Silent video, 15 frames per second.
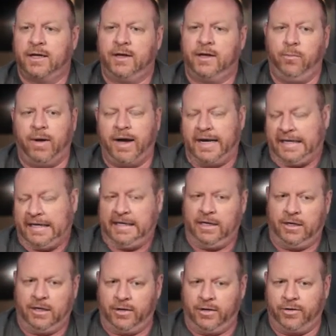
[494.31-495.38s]
you might need
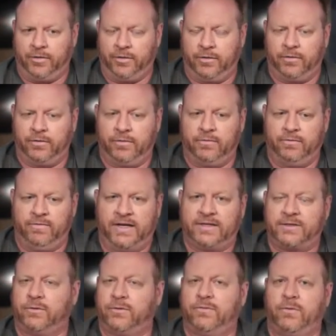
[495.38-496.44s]
another
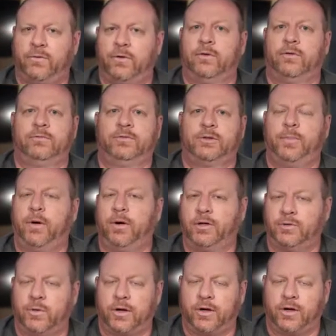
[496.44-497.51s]
vessel for sparge
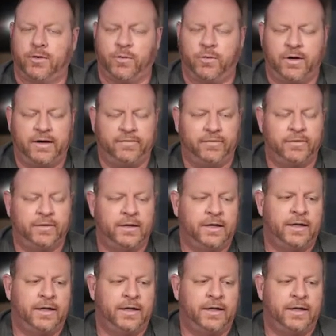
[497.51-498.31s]
water or whatever.